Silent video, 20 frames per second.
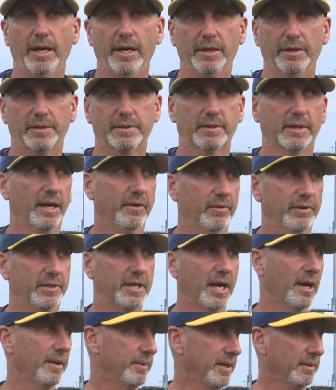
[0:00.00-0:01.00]
and every
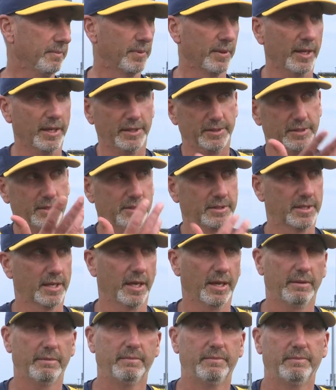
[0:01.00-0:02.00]
time he plays, he's
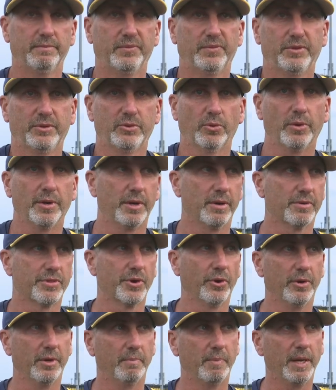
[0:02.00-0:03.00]
got 20 or
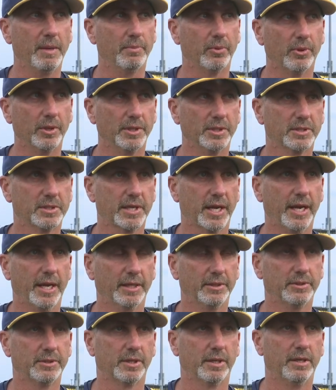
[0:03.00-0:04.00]
30 people in the
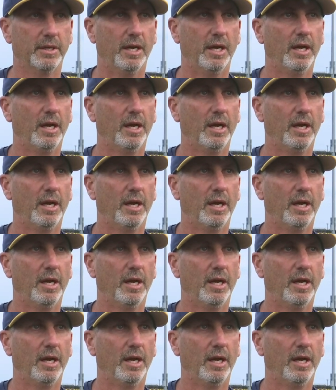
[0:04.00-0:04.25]
stands. And